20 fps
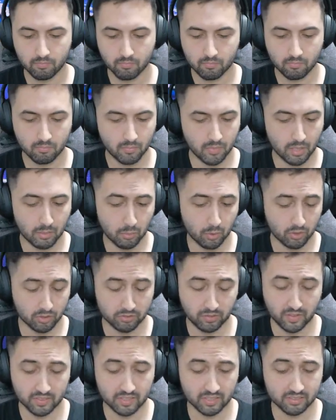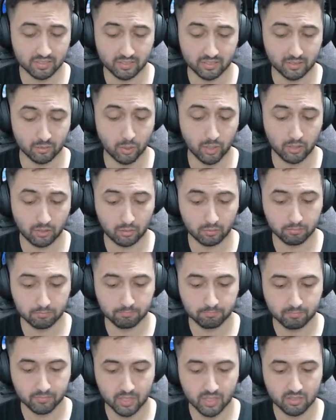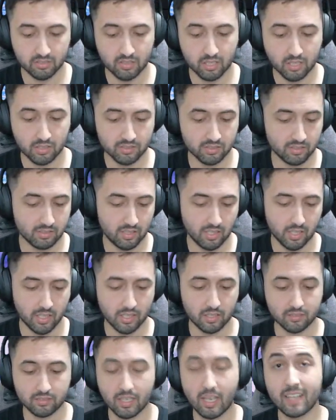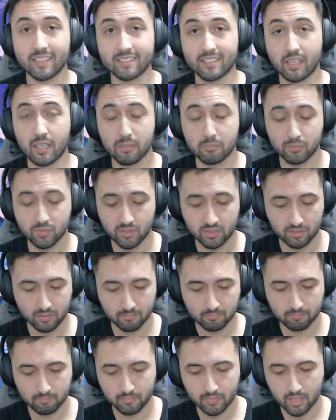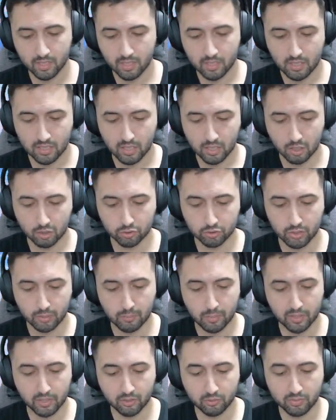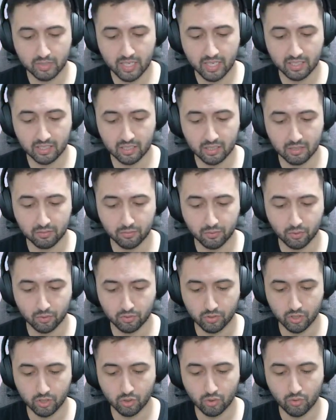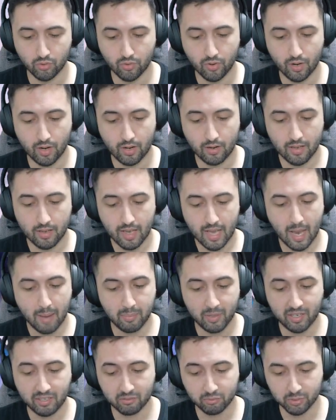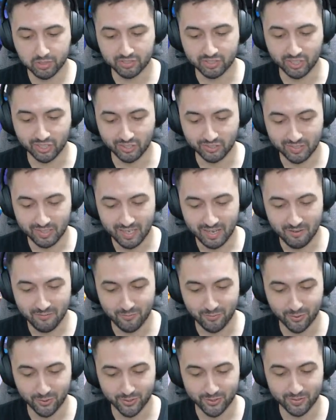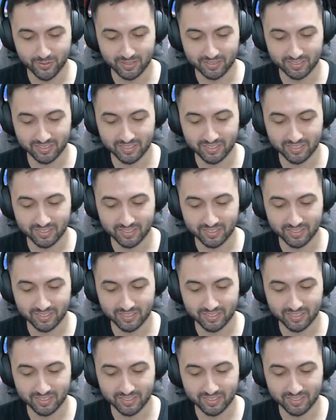But it works fantastically well. It's just that at times it will drop below 90 for no apparent reason, unfortunately.